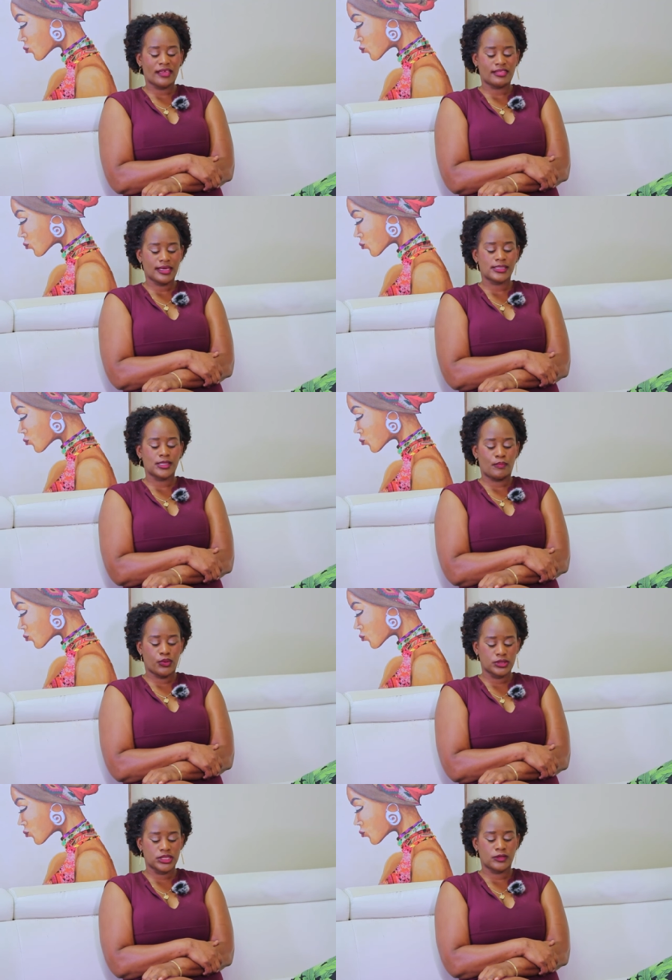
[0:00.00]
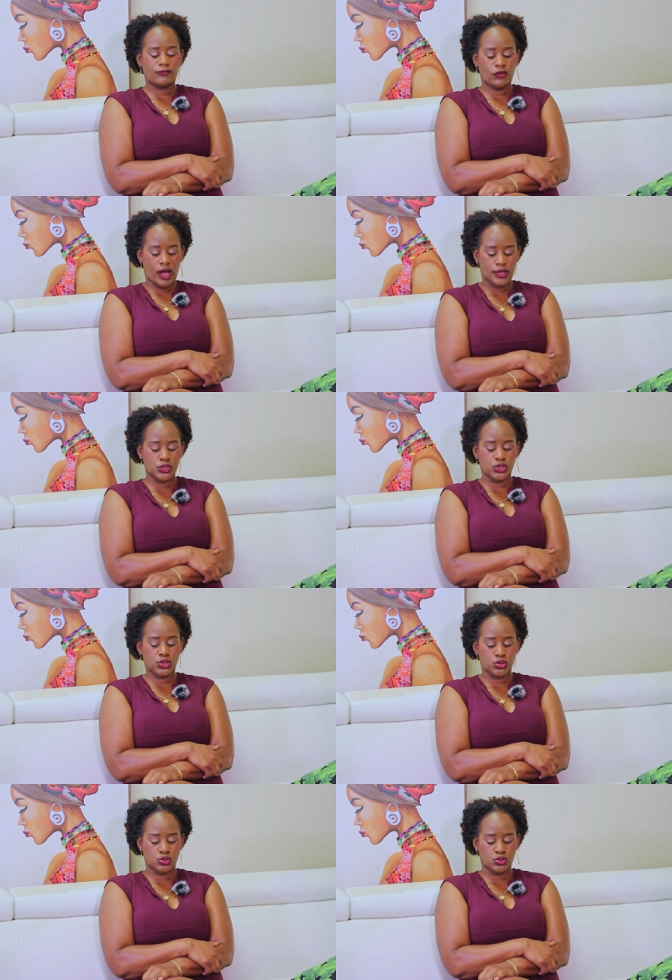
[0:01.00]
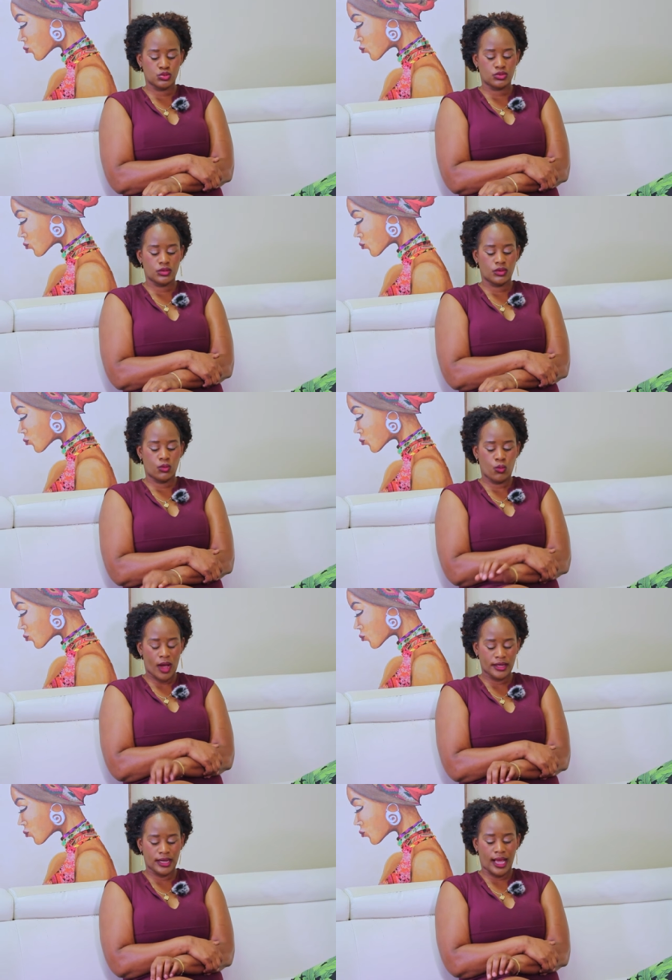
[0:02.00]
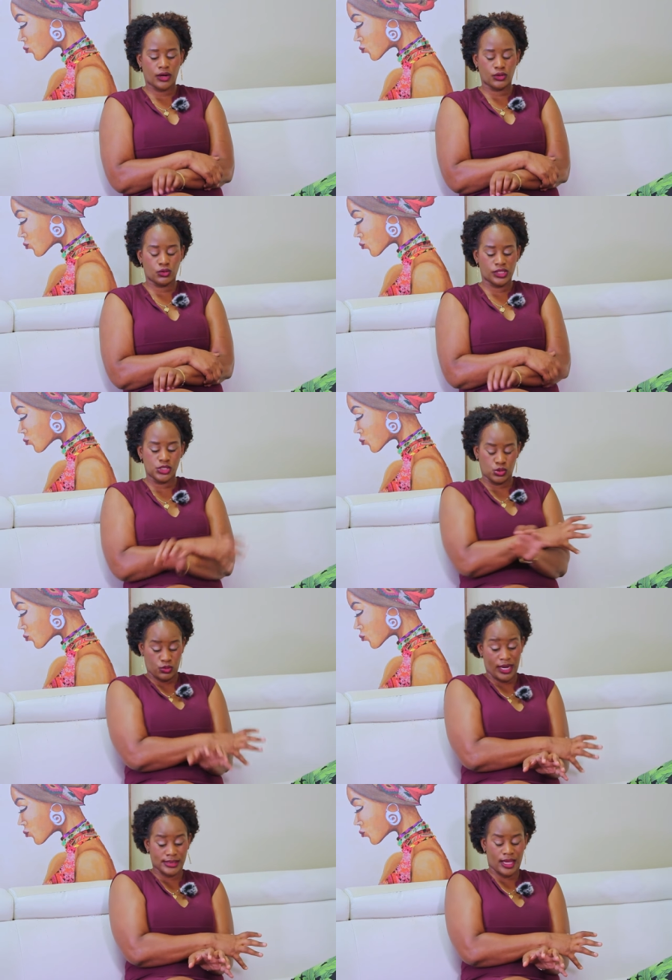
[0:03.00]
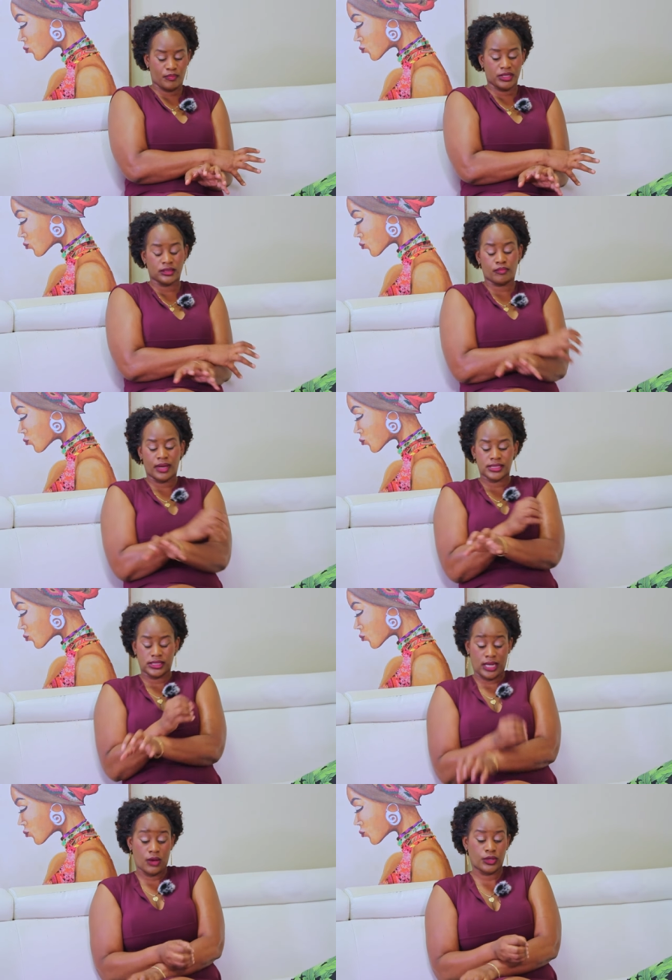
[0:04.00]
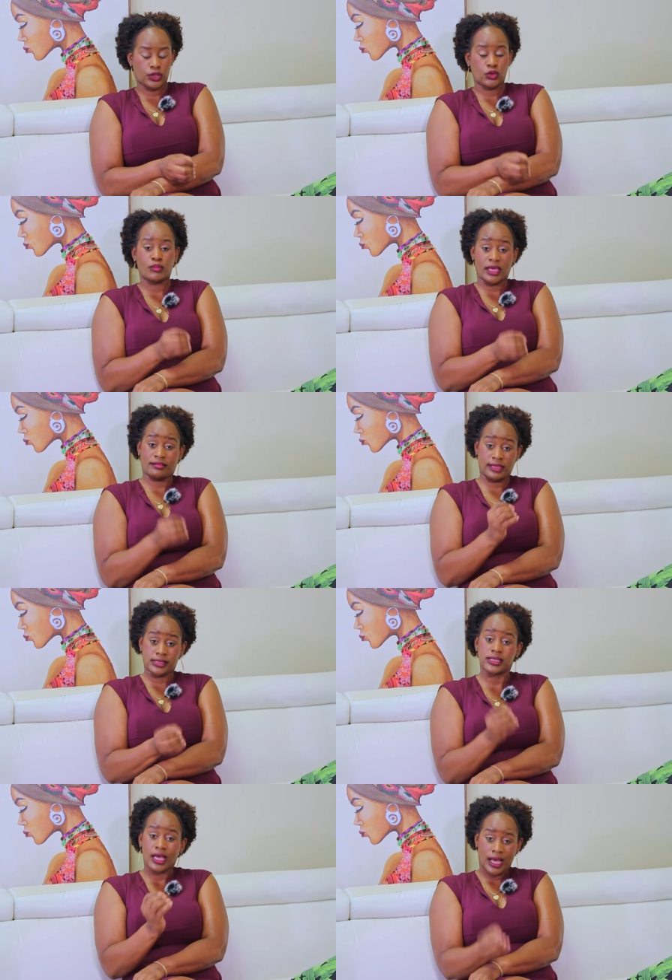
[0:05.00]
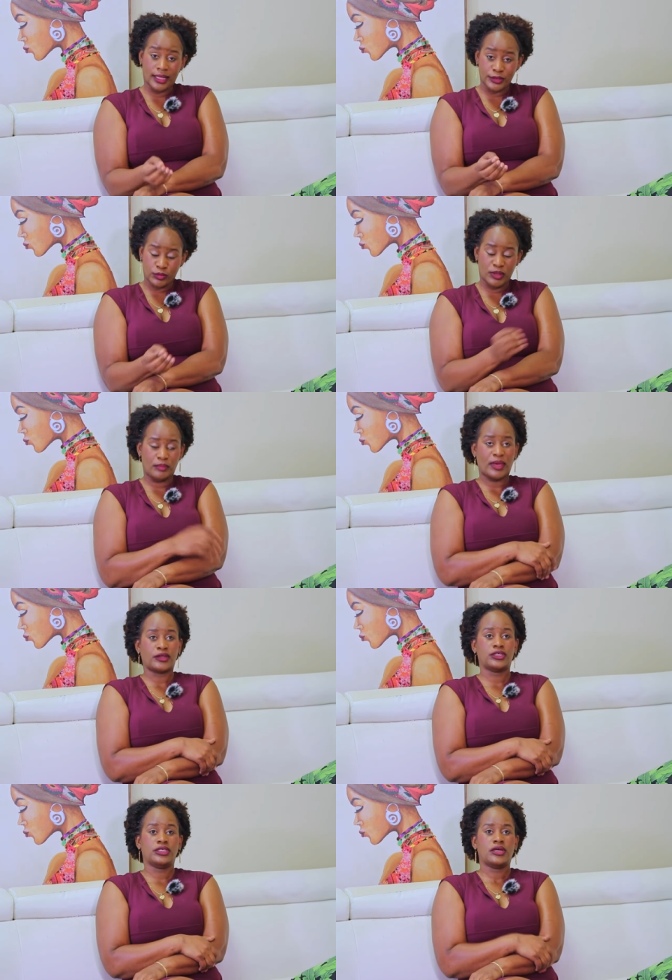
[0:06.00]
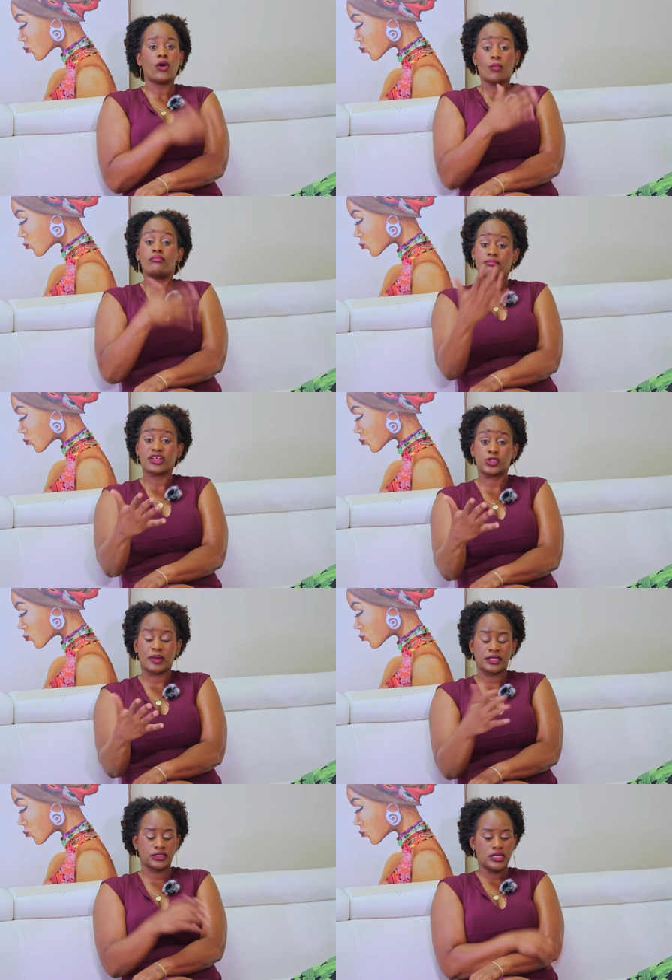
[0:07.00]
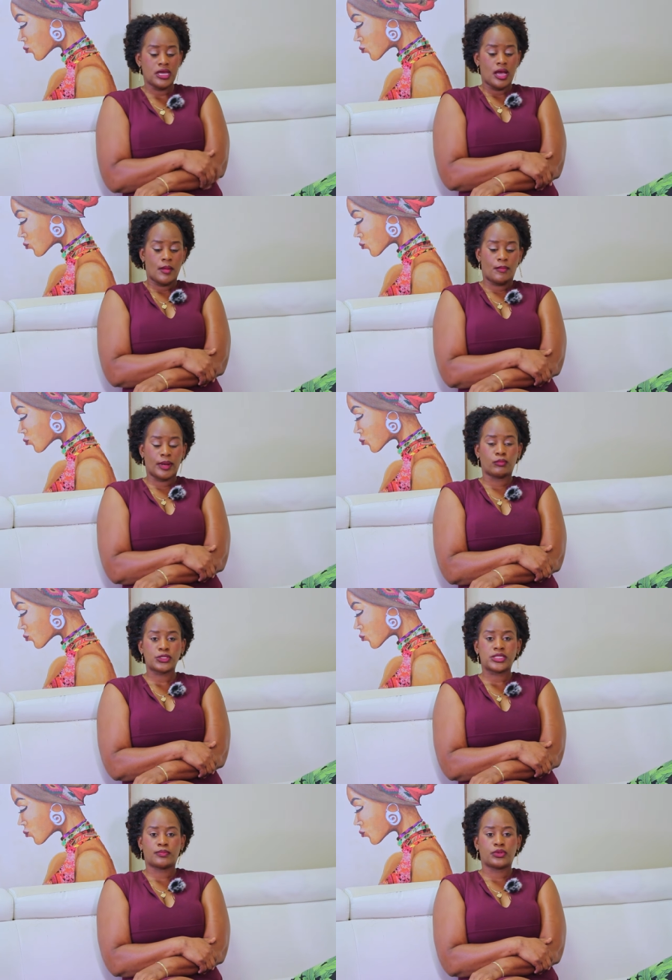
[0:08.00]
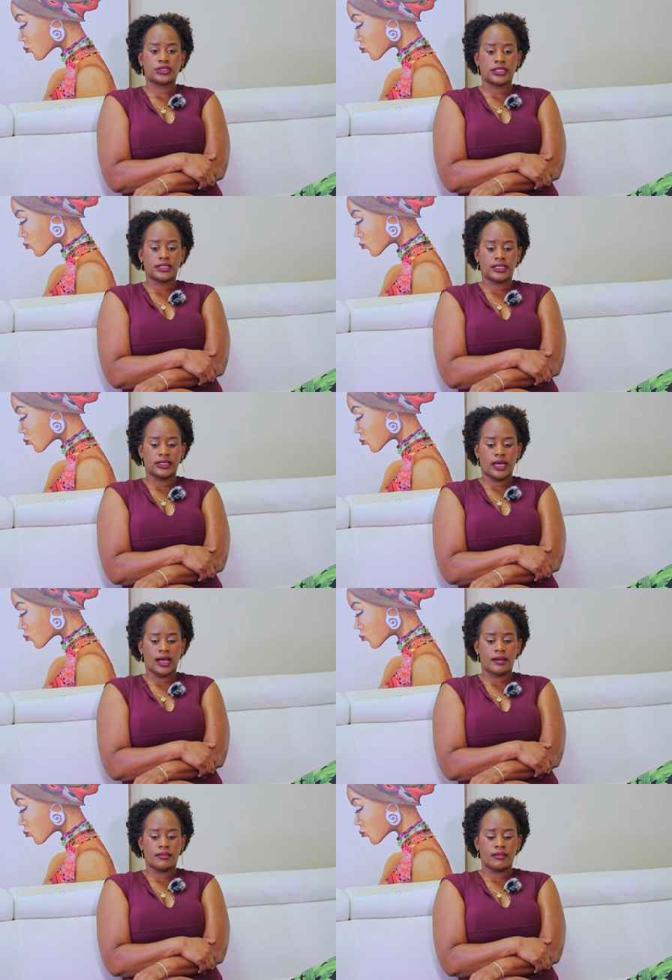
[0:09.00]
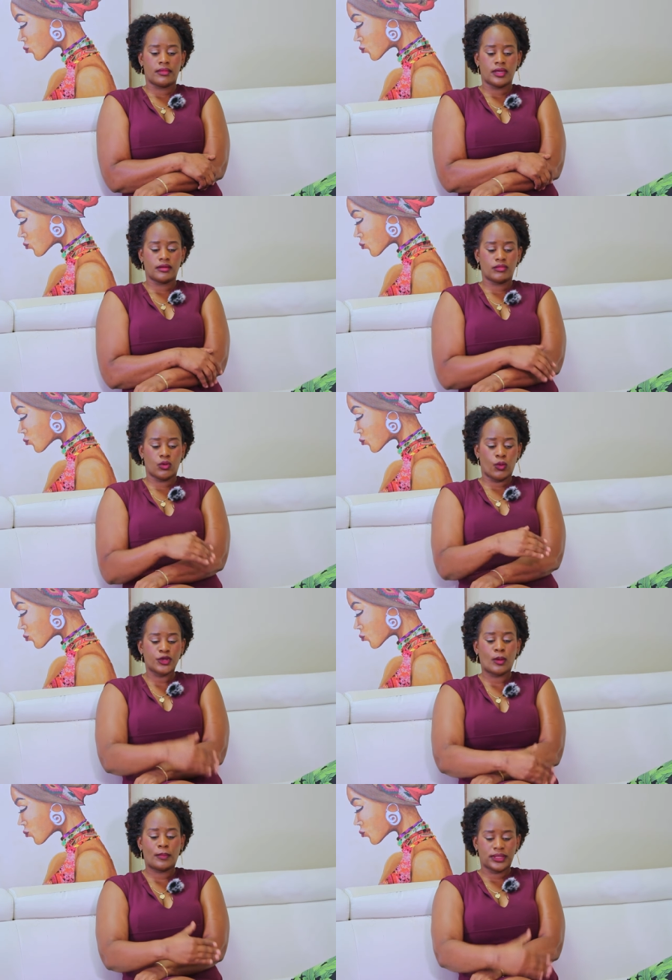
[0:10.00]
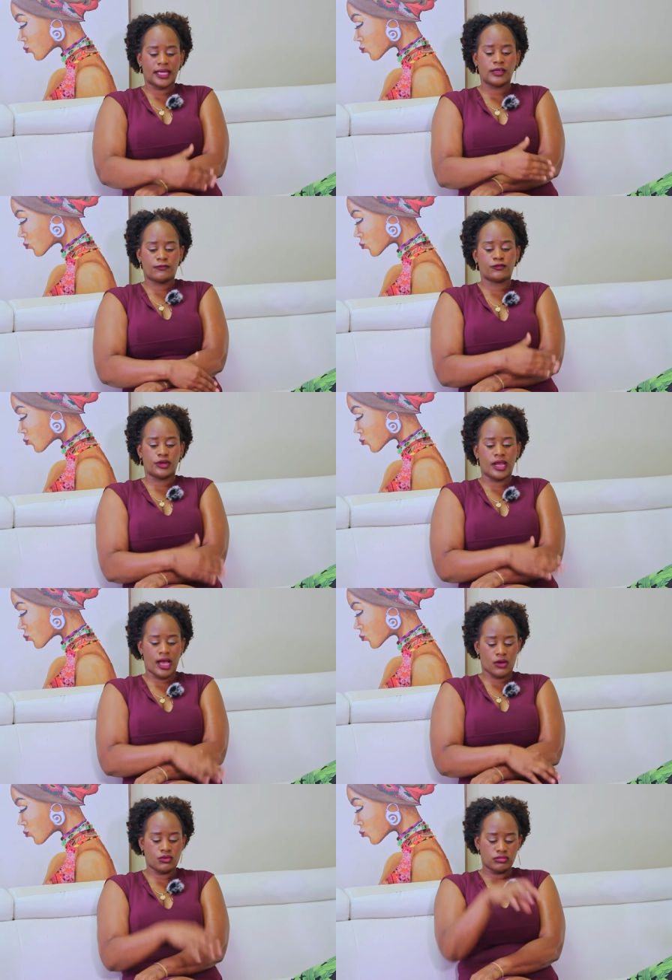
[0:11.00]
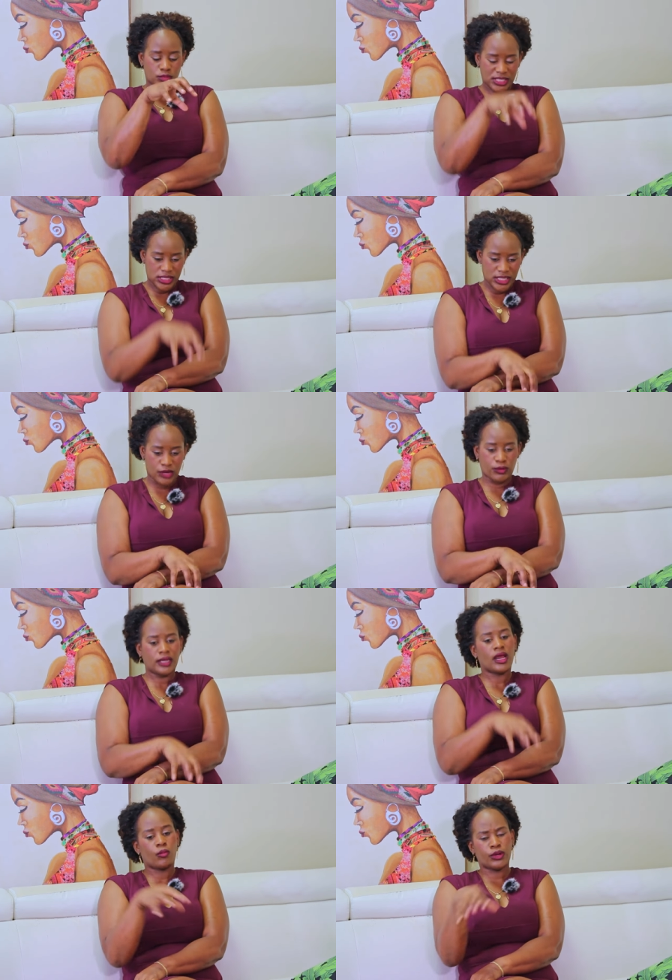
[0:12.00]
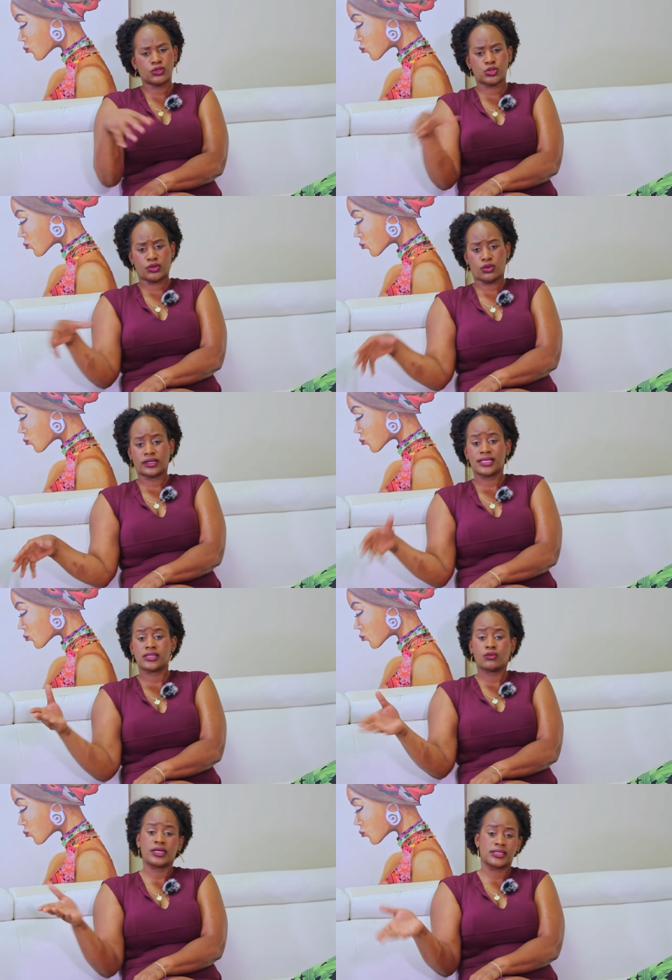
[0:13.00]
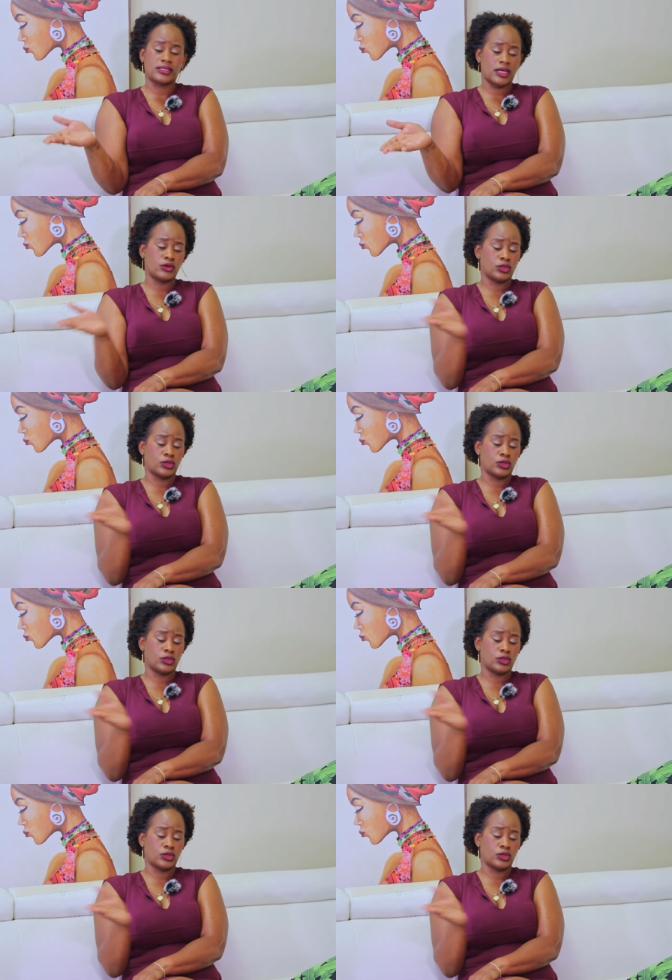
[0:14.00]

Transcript: I think it's important for us to, one, acknowledge what has happened in the past and how can you make things a little bit better, mm-hmm. or much better. Mm-hmm. But most importantly, um, when you're planning for now, staying right now, but also recognizing what is it that